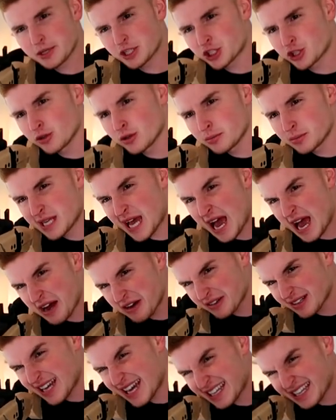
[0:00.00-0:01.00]
I'm gonna shoot him
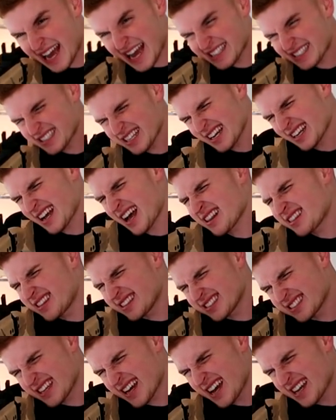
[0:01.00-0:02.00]
down. I got you. I got
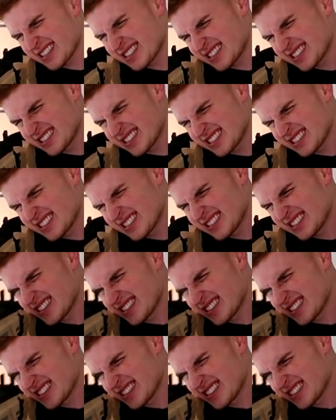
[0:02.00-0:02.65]
this, guys.